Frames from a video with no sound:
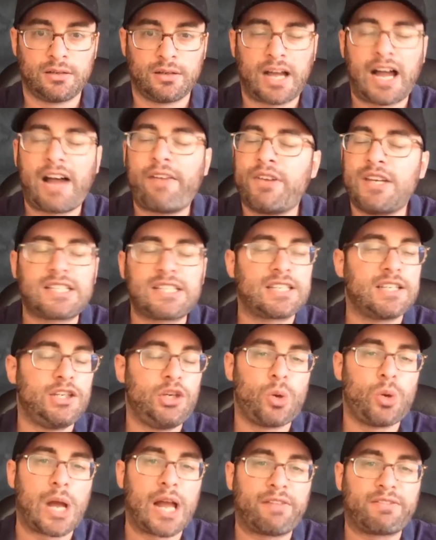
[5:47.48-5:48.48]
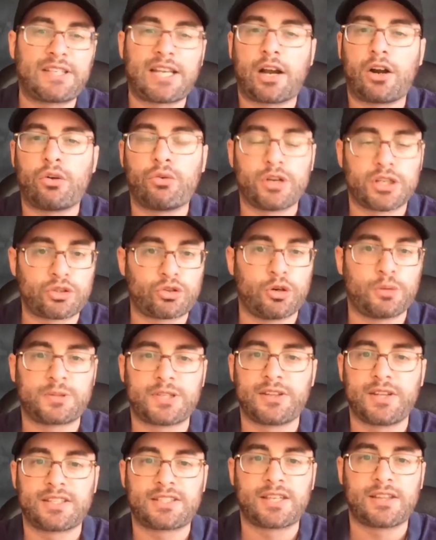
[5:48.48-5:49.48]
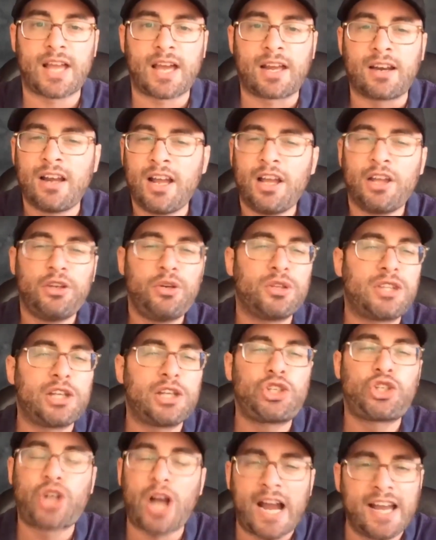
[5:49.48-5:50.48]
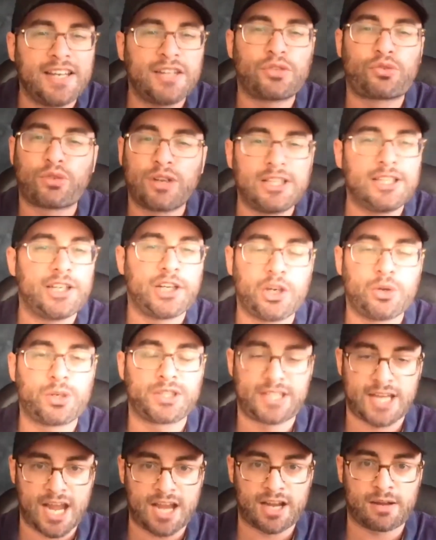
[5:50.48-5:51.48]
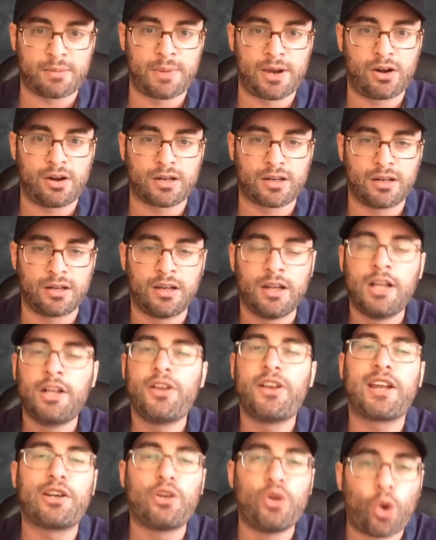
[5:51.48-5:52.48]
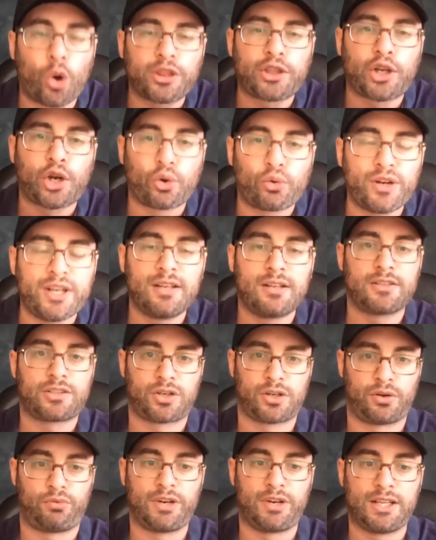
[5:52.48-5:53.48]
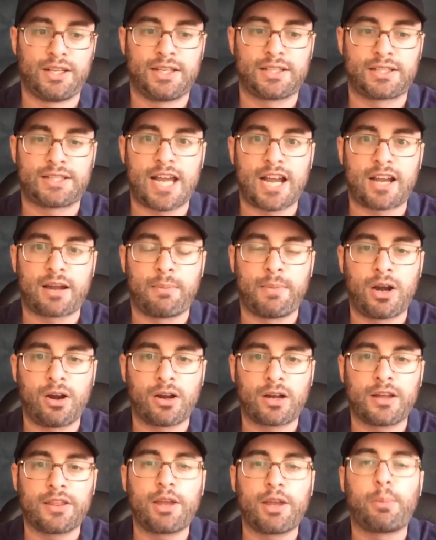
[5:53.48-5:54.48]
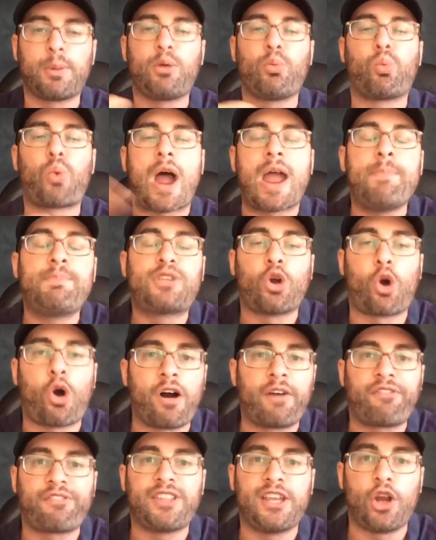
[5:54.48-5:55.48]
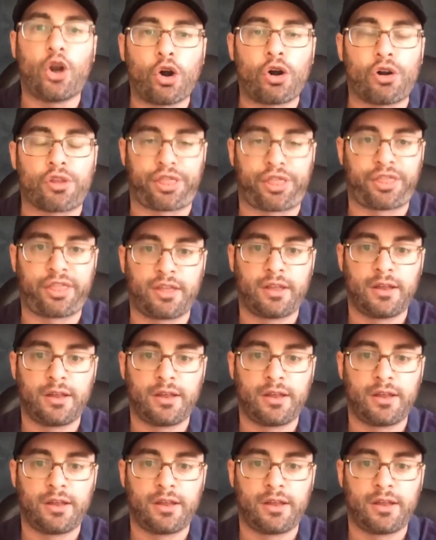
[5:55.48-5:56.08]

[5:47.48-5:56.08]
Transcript: Obviously, you have terrorist groups and this and that. You think China's really going to attack America? You think North Korea is going to really attack America? They'll be wiped off the earth.